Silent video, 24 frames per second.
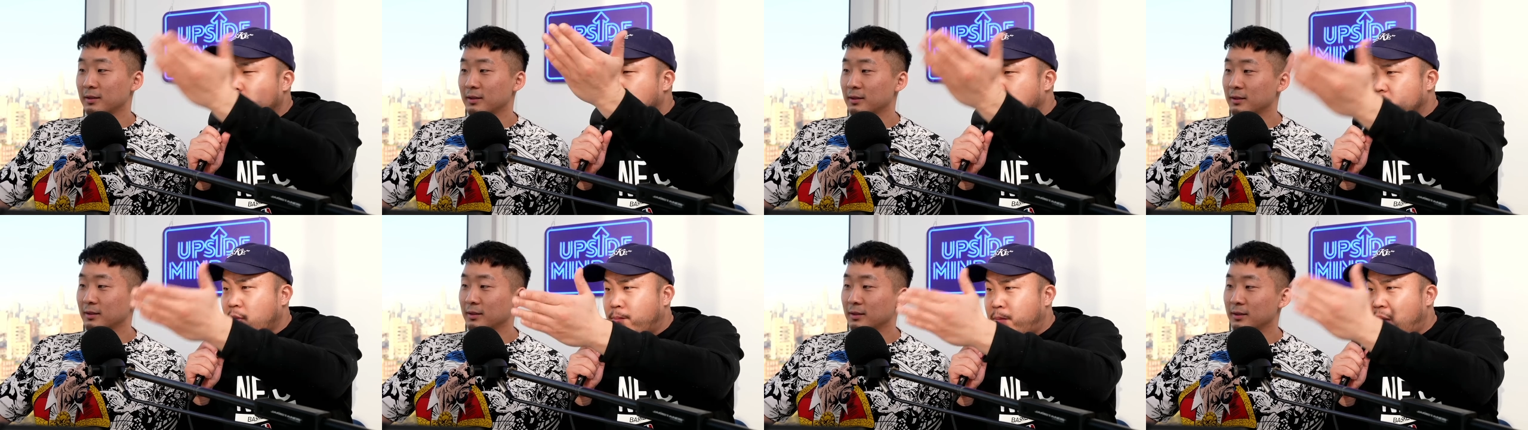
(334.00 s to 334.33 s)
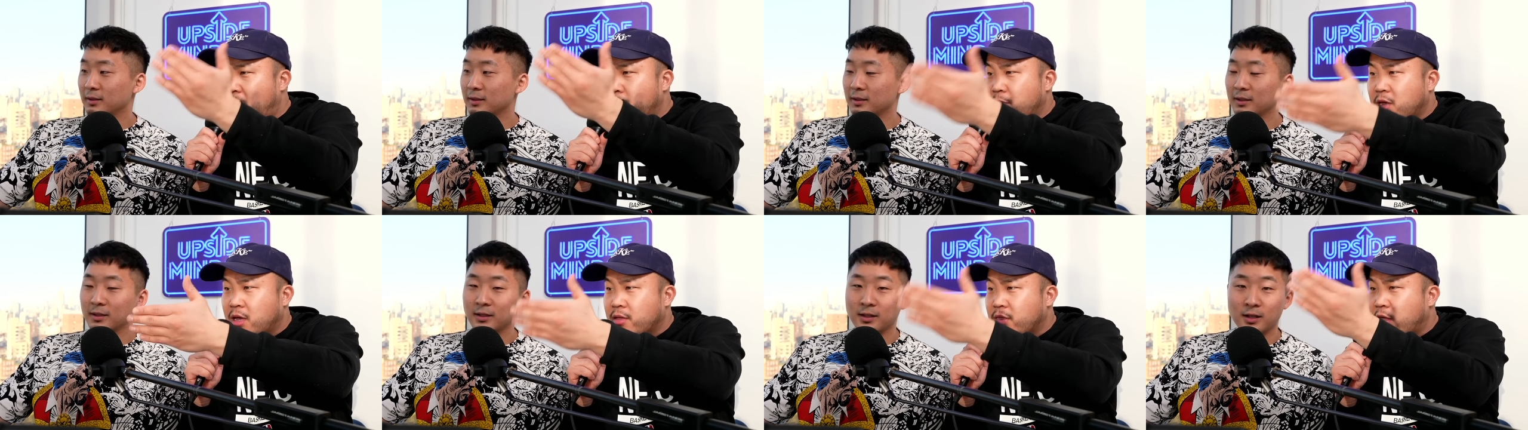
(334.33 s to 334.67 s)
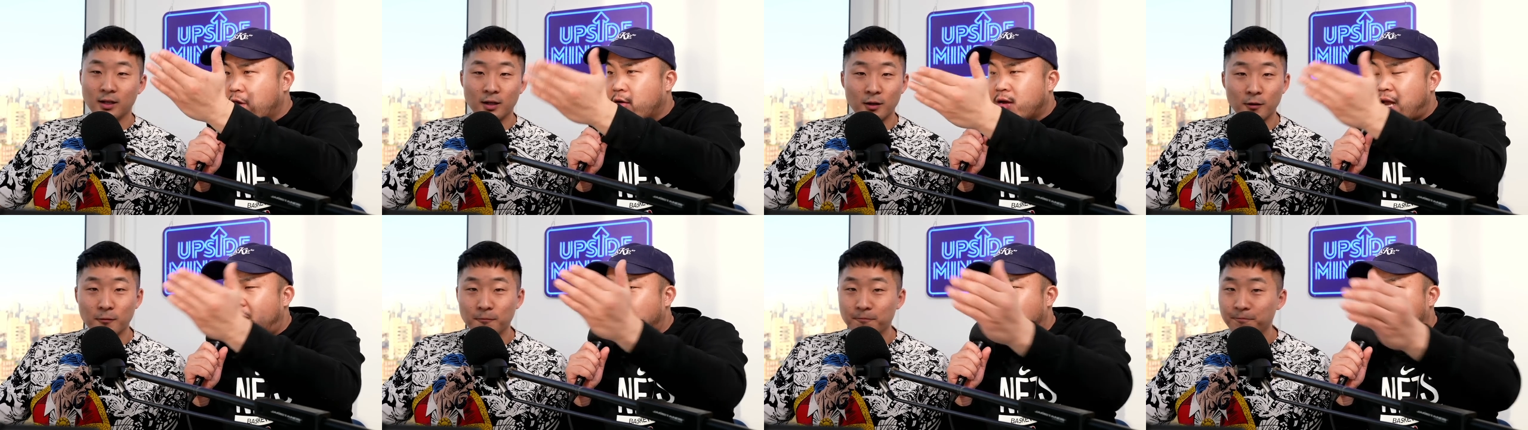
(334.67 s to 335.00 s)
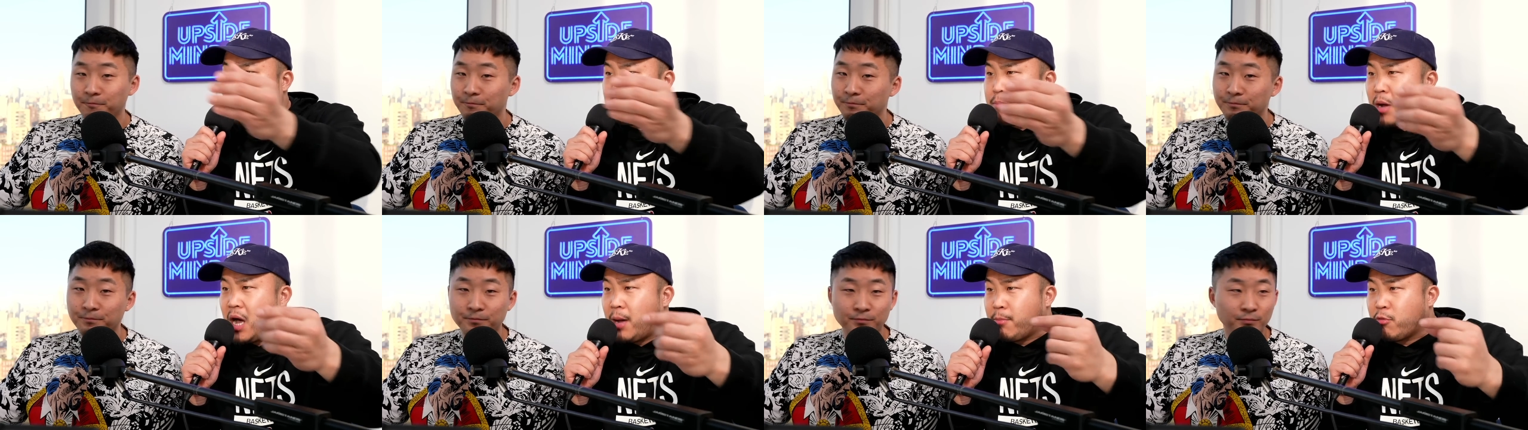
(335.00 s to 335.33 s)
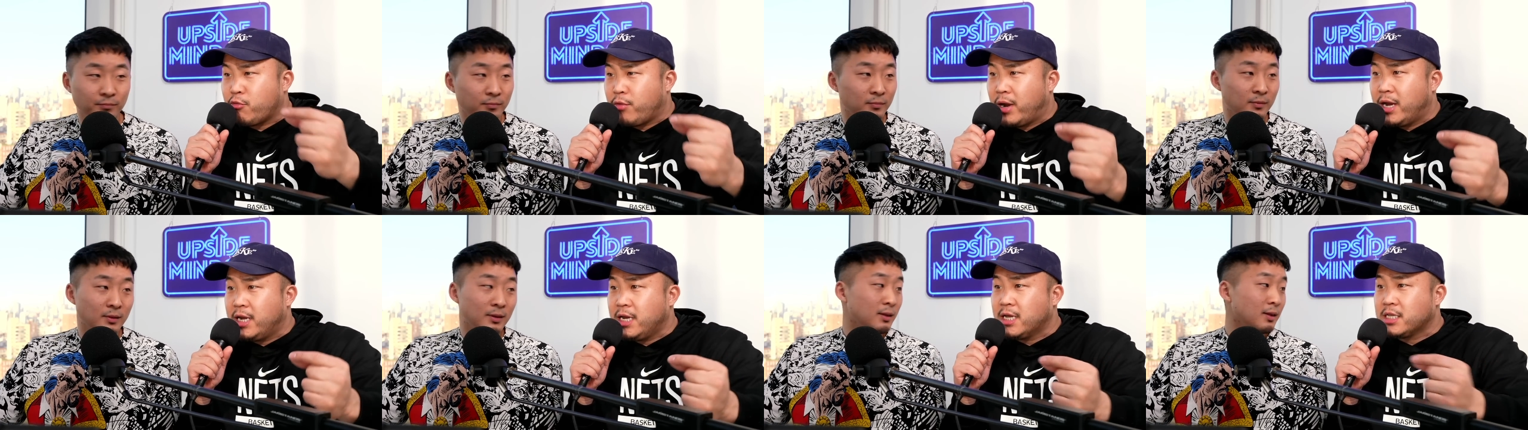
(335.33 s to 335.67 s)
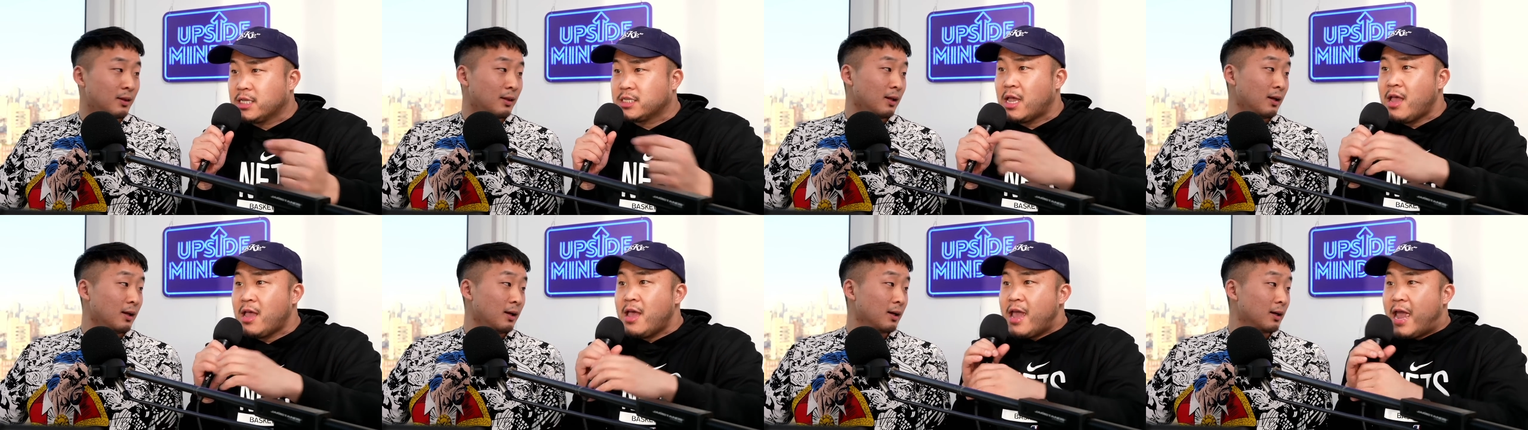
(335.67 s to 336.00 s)
Speaker 1: there's a baby in there, not like
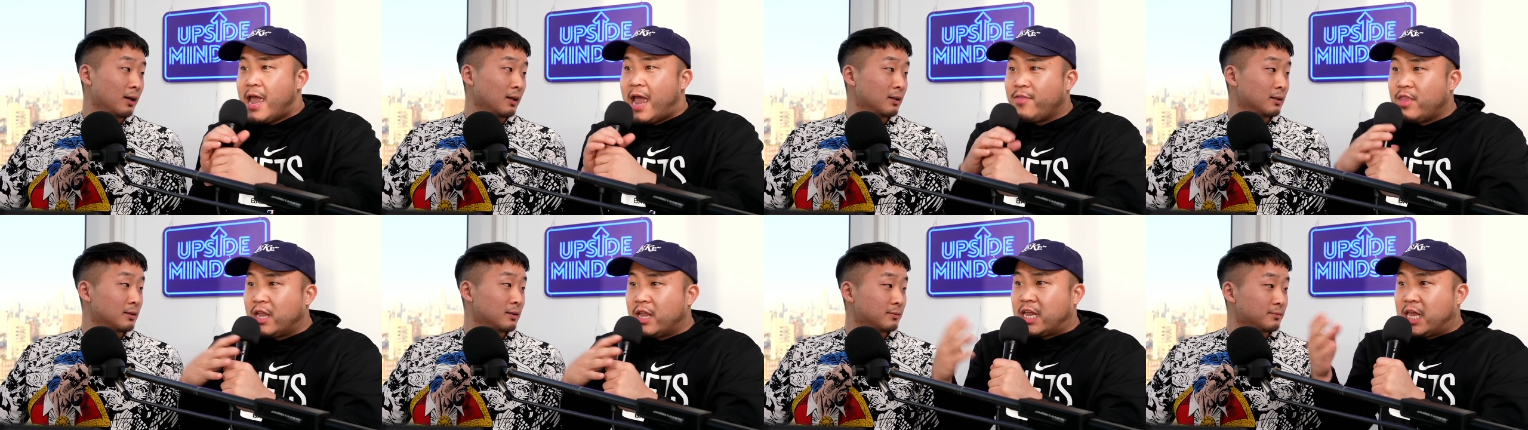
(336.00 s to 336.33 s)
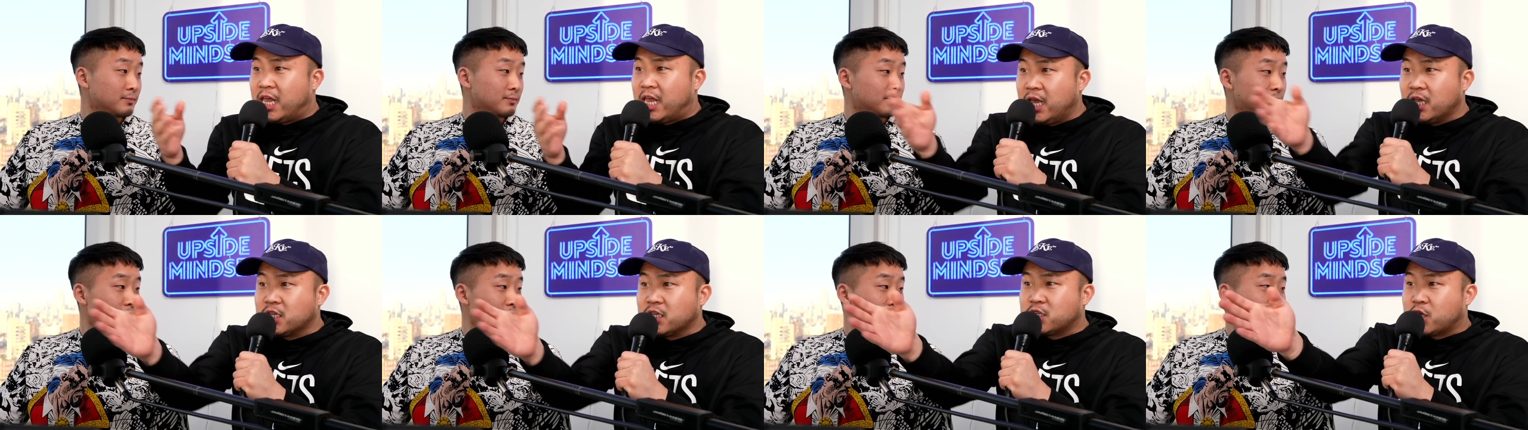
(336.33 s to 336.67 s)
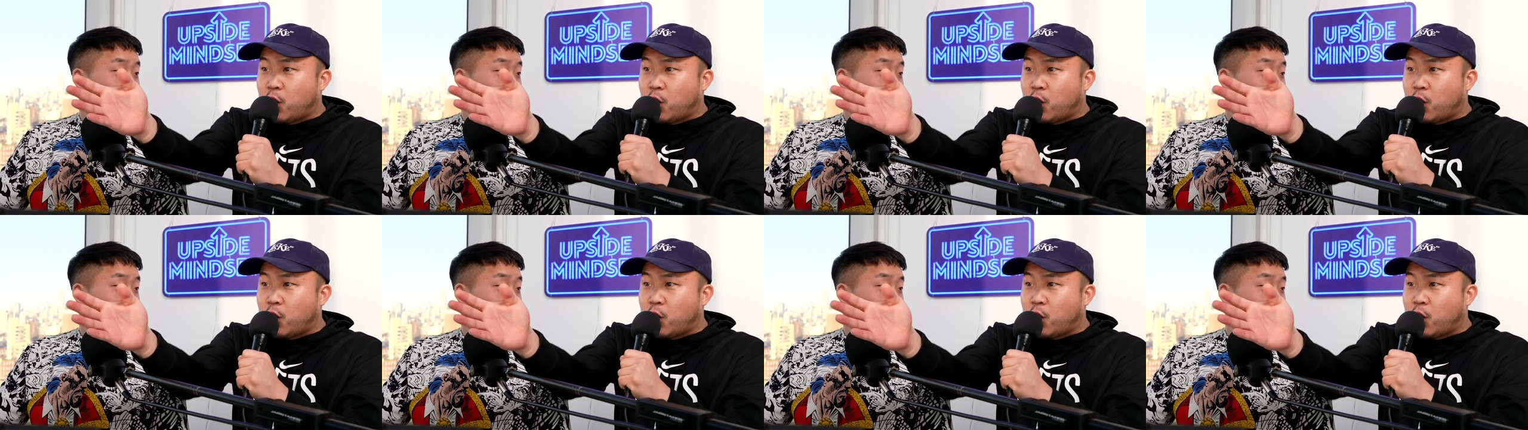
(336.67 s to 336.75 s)
Pomeranians. And then he's